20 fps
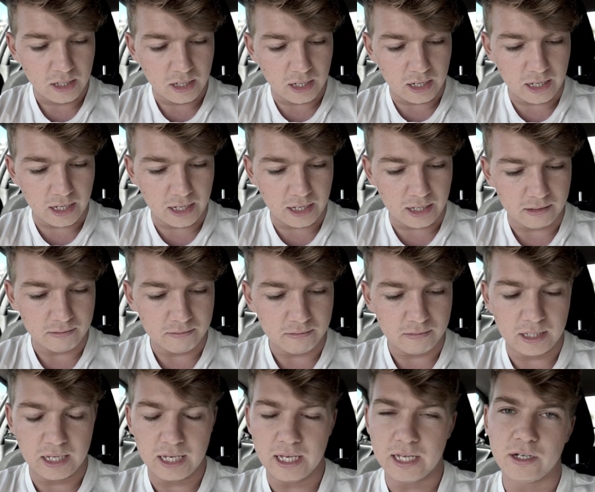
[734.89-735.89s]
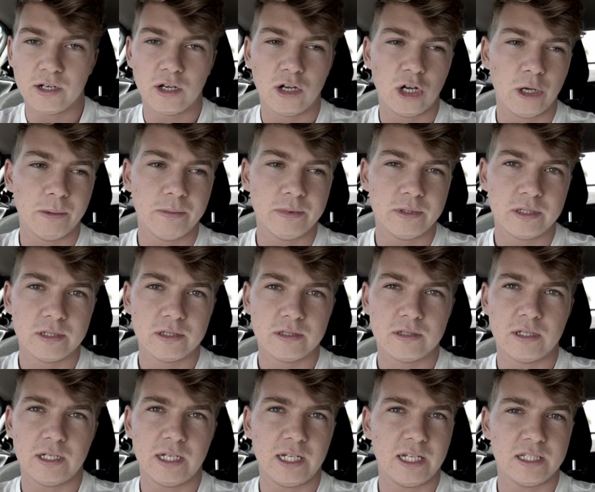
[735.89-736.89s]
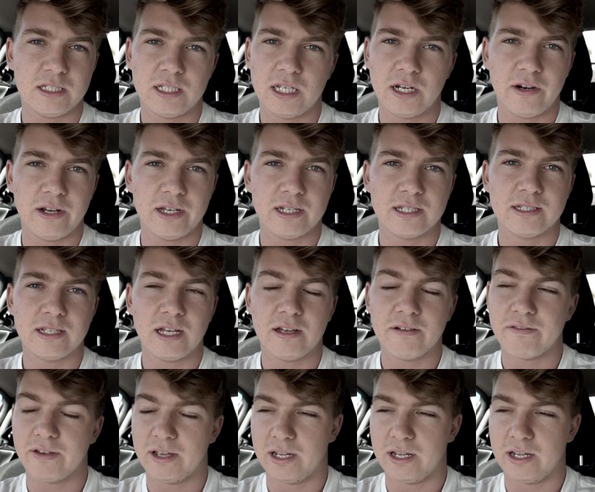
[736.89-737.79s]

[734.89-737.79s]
gear knobs, any interior stuff,